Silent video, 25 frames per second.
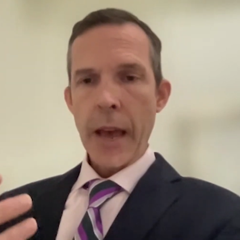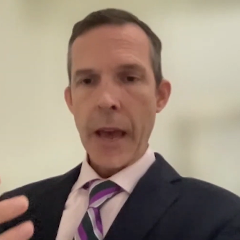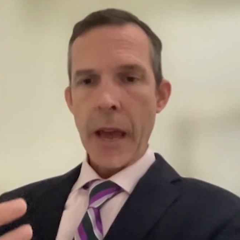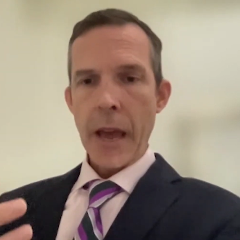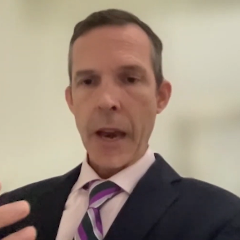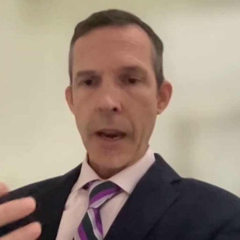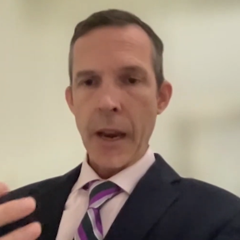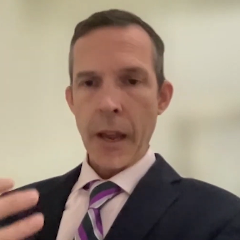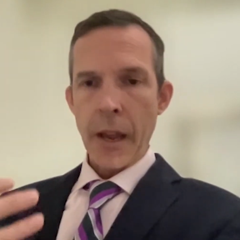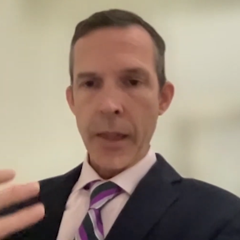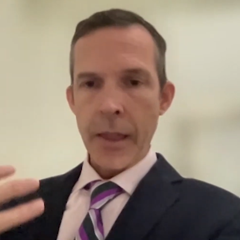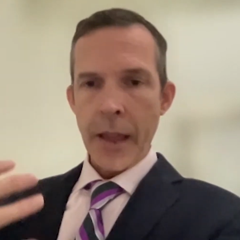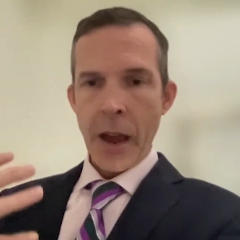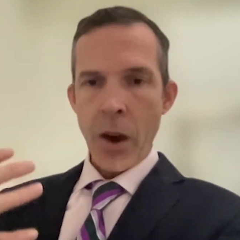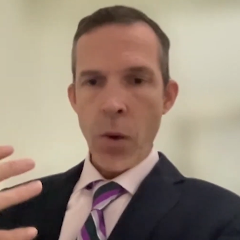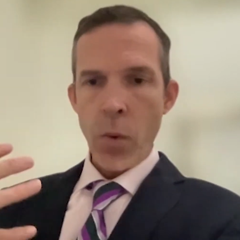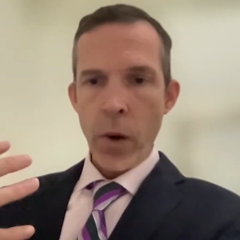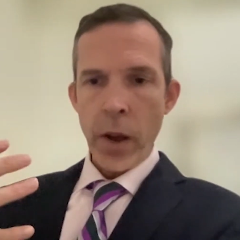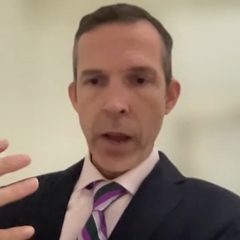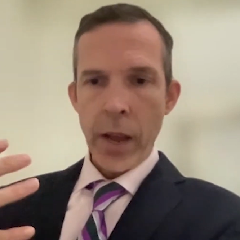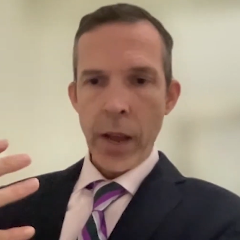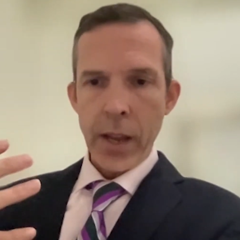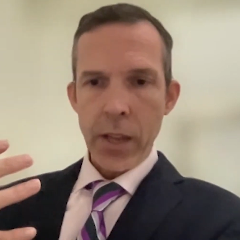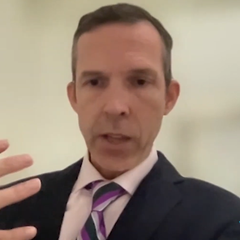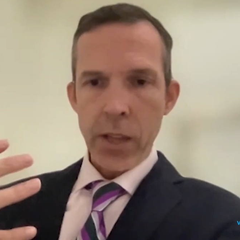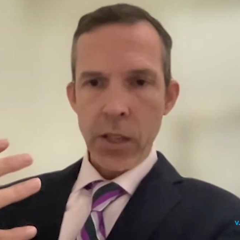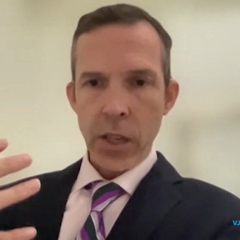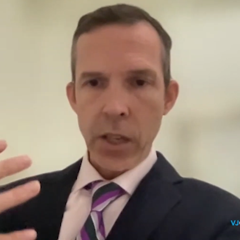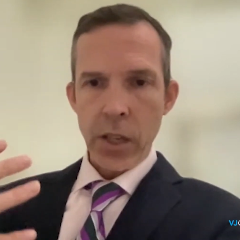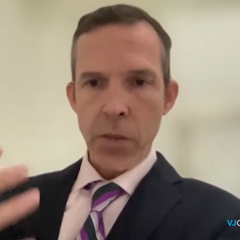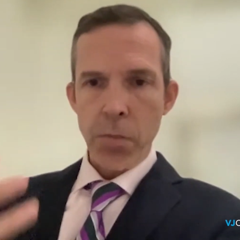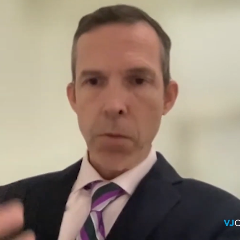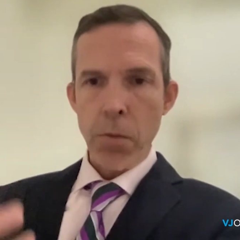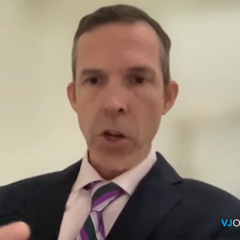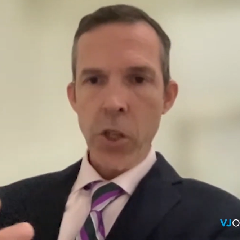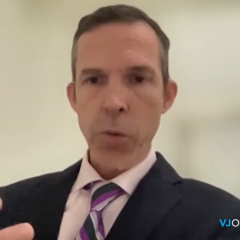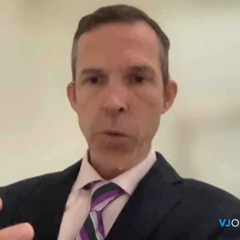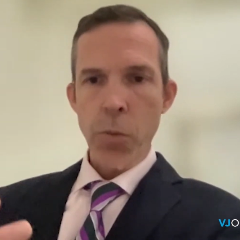And that way
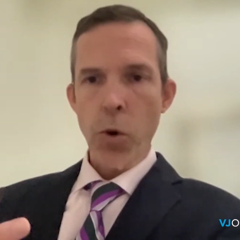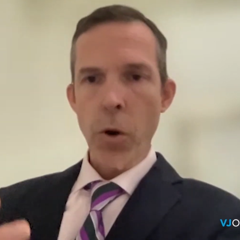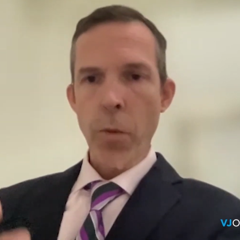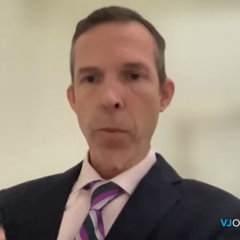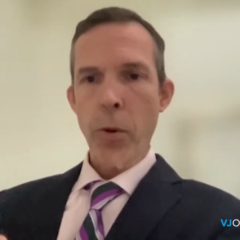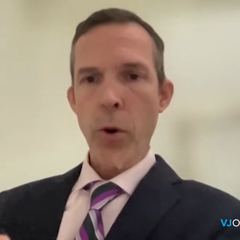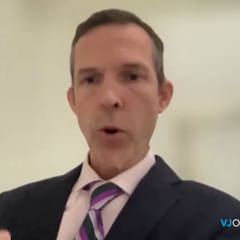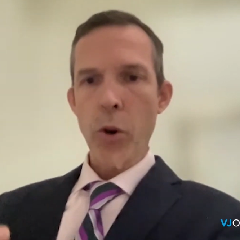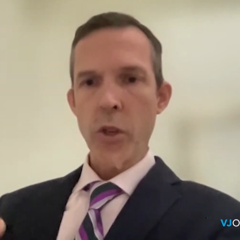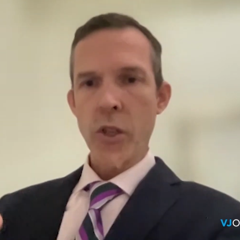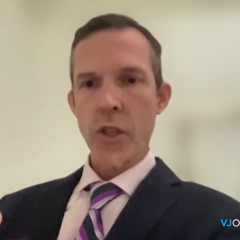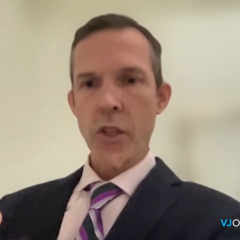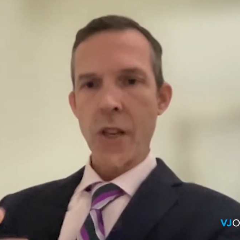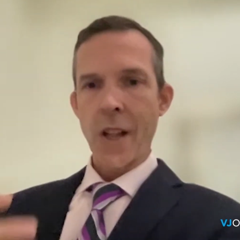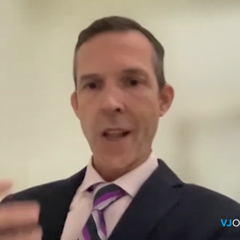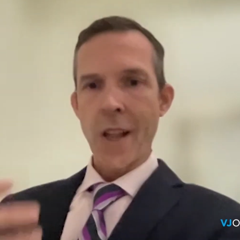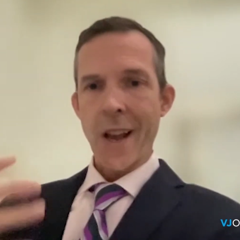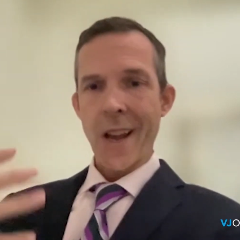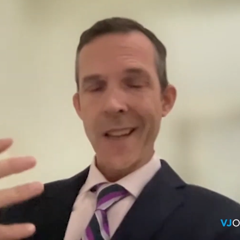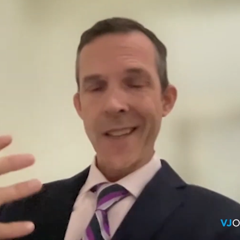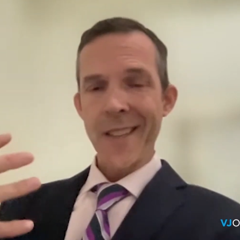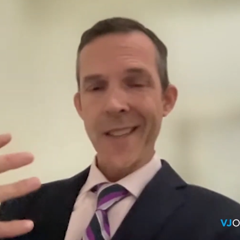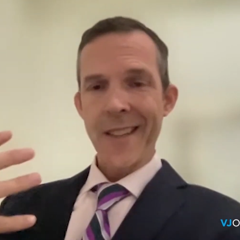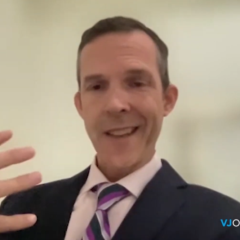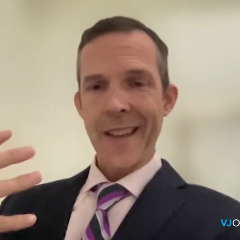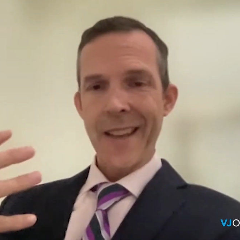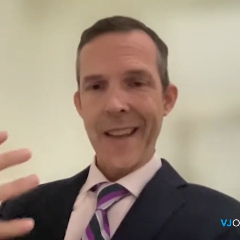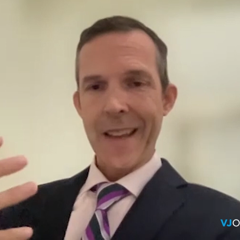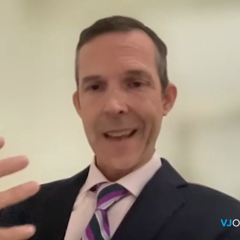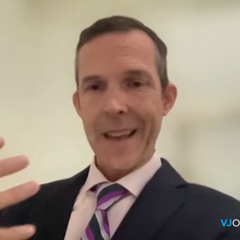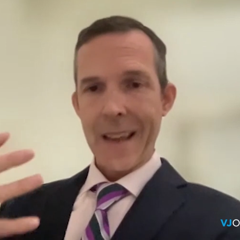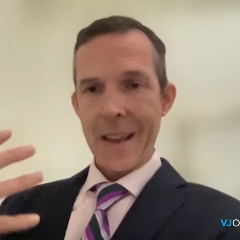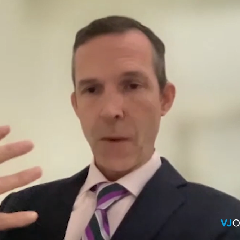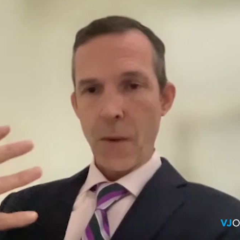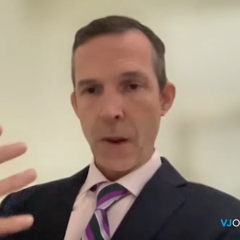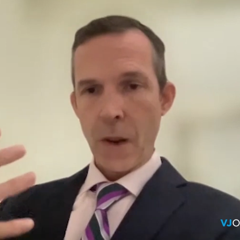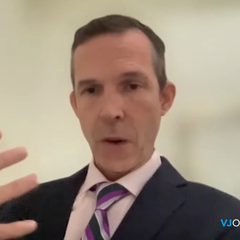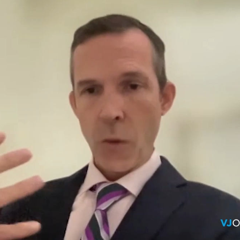it's much more personalized
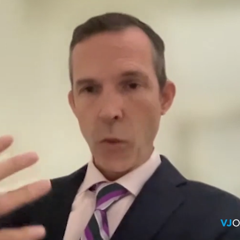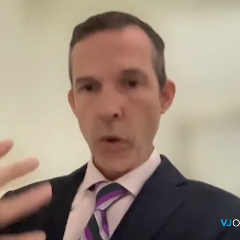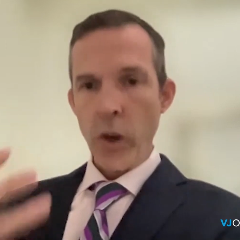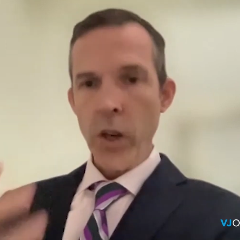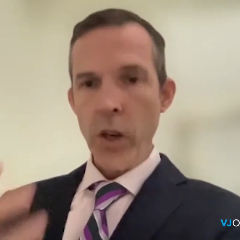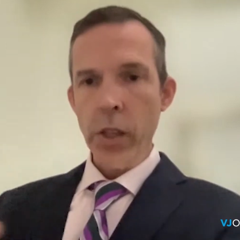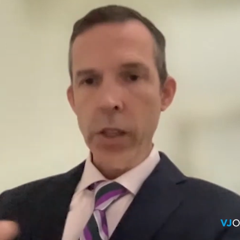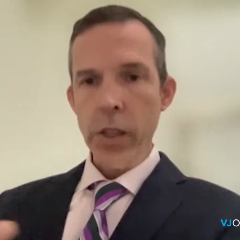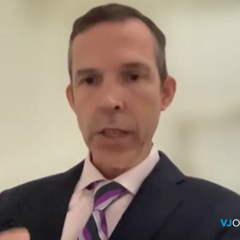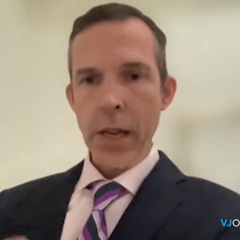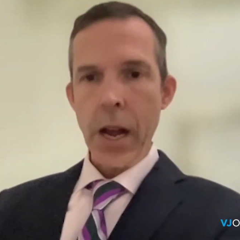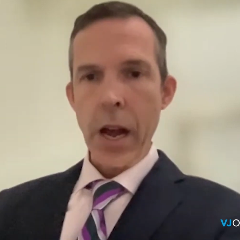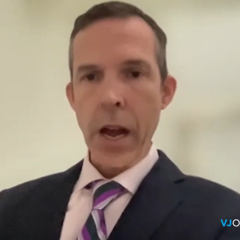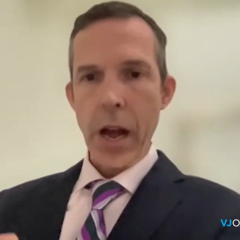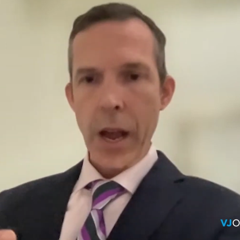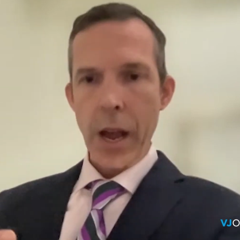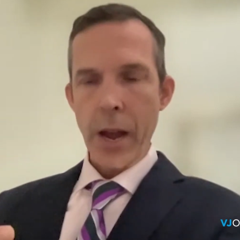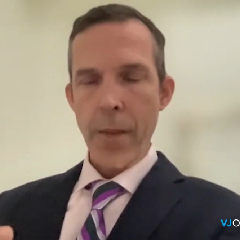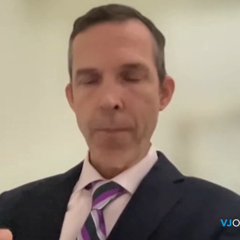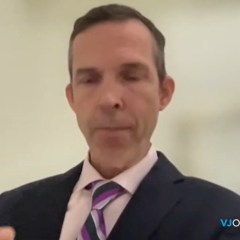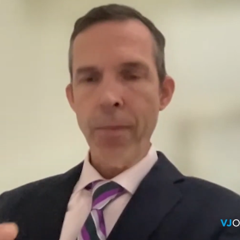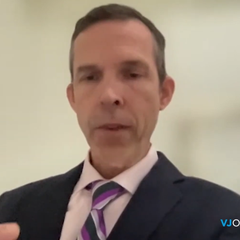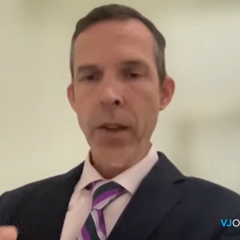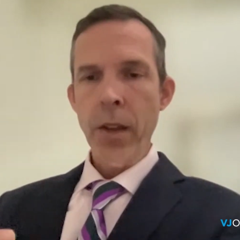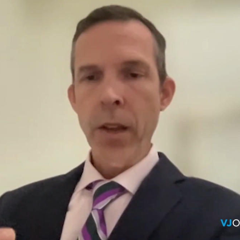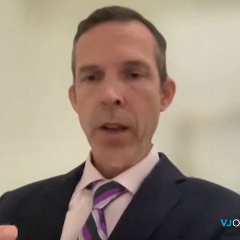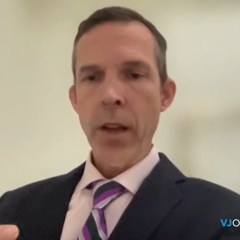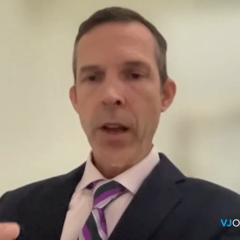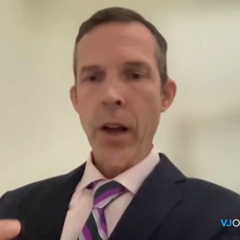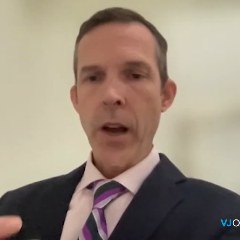in real time.